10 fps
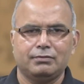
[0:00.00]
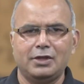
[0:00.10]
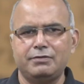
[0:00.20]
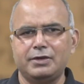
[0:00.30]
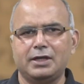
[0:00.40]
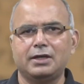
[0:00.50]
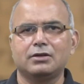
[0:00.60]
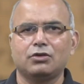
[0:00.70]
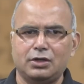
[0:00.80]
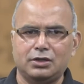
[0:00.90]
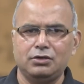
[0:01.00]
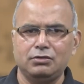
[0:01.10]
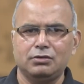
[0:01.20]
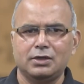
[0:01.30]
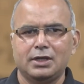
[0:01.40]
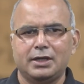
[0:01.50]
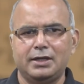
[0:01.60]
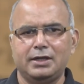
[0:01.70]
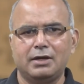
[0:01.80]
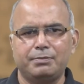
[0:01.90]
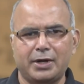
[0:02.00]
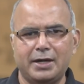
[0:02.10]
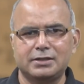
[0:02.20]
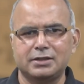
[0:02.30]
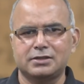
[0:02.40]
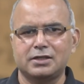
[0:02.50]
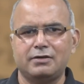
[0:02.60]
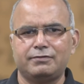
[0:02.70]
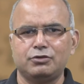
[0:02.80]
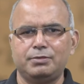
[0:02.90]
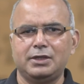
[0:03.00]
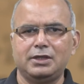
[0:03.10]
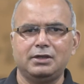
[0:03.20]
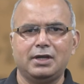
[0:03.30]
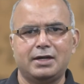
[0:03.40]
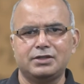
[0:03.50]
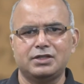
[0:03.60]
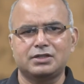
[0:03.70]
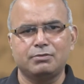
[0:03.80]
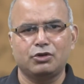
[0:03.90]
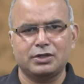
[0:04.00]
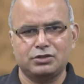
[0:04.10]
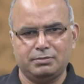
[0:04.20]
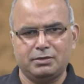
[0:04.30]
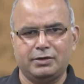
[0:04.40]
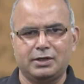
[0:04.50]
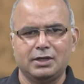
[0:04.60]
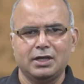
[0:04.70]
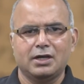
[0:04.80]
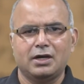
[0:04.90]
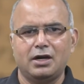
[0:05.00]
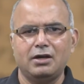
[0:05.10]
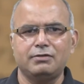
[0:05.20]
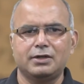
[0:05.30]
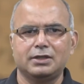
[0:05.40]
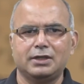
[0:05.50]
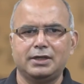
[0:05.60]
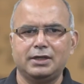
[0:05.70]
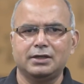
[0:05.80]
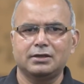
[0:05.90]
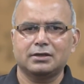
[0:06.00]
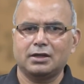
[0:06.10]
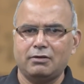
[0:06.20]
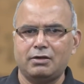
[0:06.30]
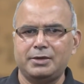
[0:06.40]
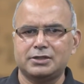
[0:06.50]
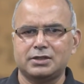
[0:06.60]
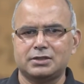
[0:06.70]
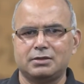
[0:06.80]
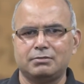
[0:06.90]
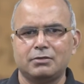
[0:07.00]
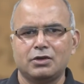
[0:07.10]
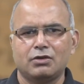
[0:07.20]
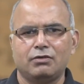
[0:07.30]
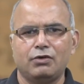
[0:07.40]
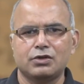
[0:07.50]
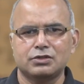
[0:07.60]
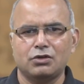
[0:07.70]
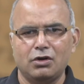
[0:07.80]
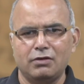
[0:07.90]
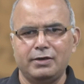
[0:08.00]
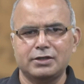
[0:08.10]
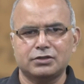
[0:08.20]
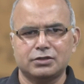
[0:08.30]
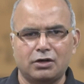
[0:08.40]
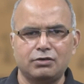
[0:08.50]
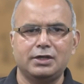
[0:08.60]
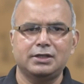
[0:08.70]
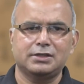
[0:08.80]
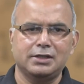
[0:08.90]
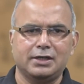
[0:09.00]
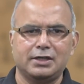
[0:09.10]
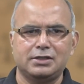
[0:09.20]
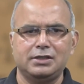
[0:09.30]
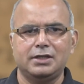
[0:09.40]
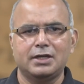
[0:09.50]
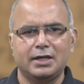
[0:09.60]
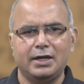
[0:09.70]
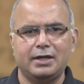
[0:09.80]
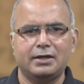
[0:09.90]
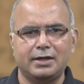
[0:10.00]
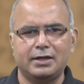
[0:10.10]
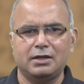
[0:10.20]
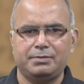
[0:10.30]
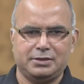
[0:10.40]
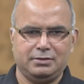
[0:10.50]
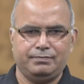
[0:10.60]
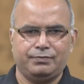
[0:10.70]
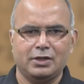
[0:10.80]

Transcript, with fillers: Then we can continue. India prides itself to be the largest democracy of the world. However, the Indian government system was always shrouded in secrecy and red tapeism.